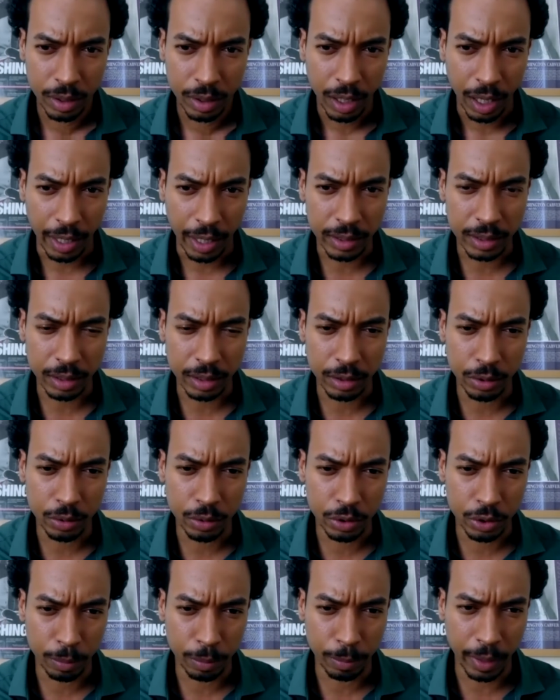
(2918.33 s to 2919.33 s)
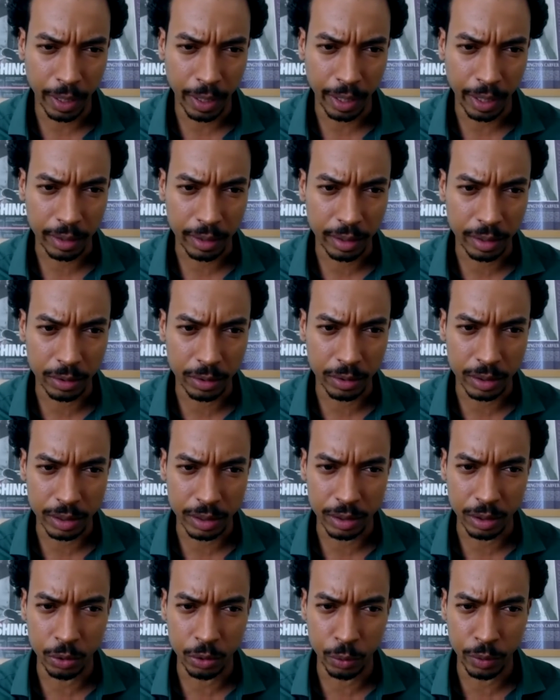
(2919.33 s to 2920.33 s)
I see you two black leaders
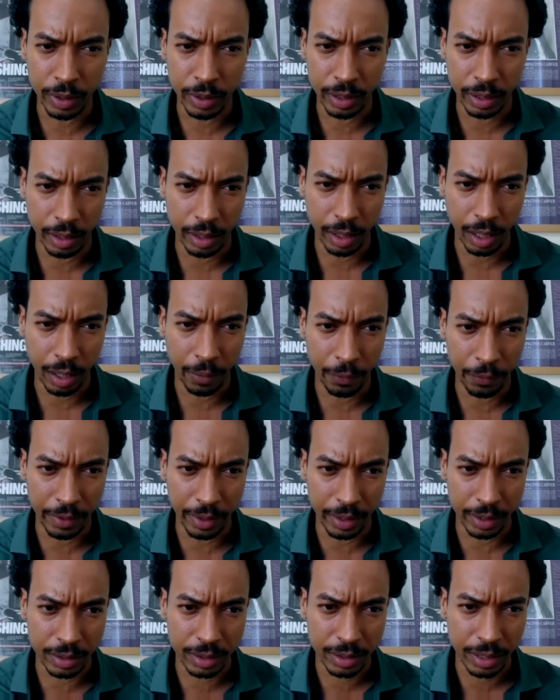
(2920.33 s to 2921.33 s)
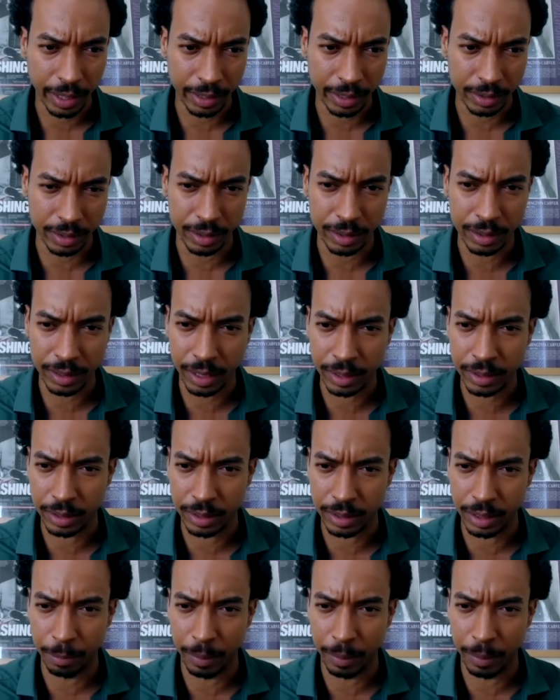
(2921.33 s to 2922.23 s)
as agreeing on this as a necessity,